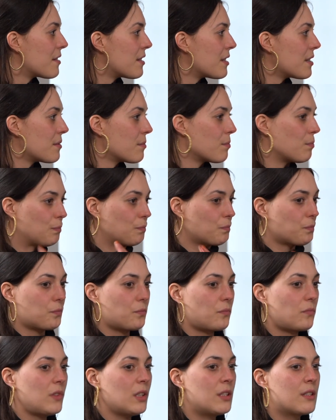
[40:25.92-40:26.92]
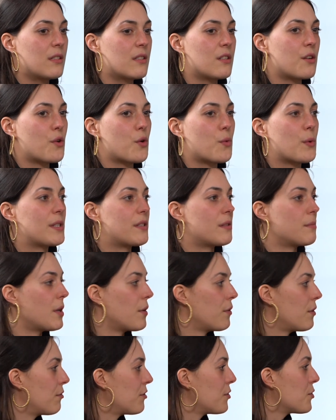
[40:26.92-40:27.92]
that it's not always
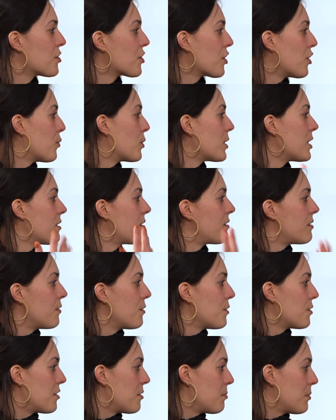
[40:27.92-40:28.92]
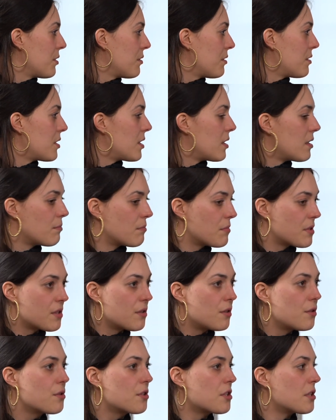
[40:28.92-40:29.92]
about the future or what is the ultimate
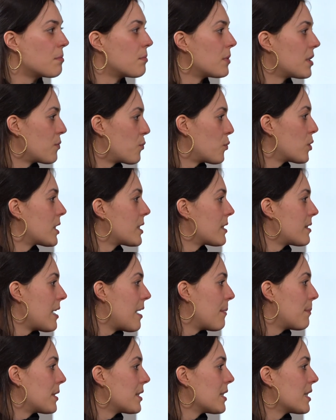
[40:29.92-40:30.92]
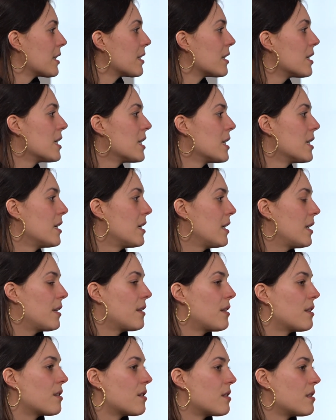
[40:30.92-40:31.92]
solution, but what is happening
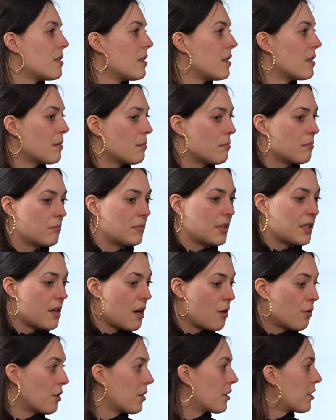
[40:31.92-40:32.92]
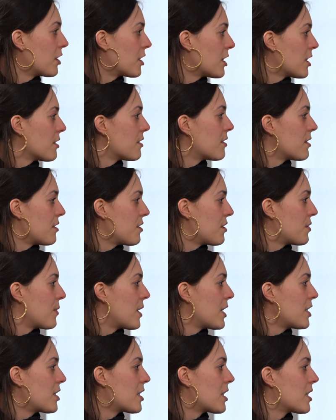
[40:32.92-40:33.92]
in our current
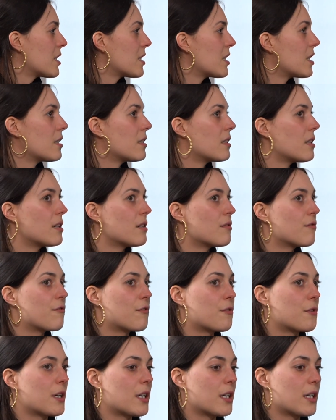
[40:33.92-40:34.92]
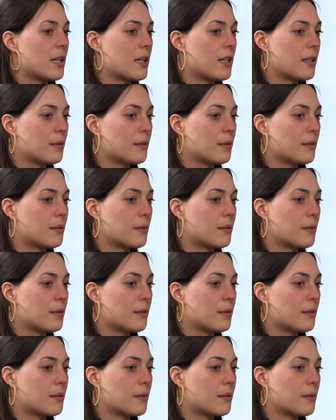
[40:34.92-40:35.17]
situation. And then for